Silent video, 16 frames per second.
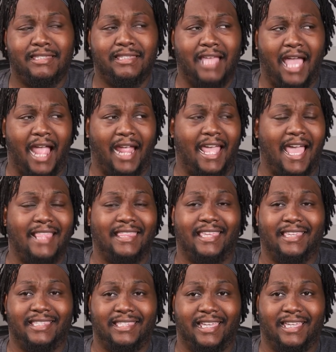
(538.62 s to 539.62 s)
I got
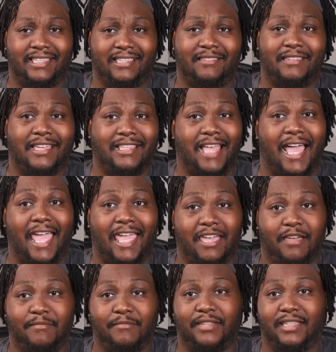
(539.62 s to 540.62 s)
this lens is because I
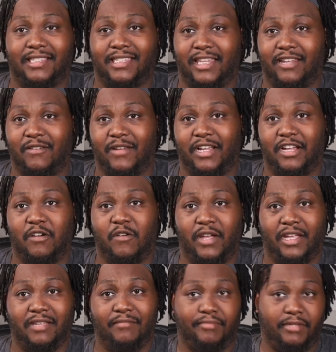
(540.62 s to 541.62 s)
am considering
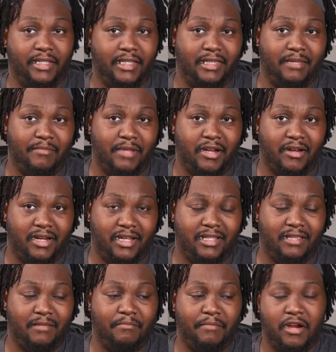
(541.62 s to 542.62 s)
going completely
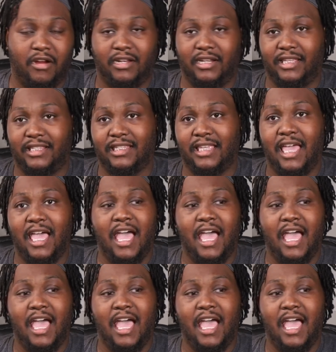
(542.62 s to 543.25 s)
mirrorless.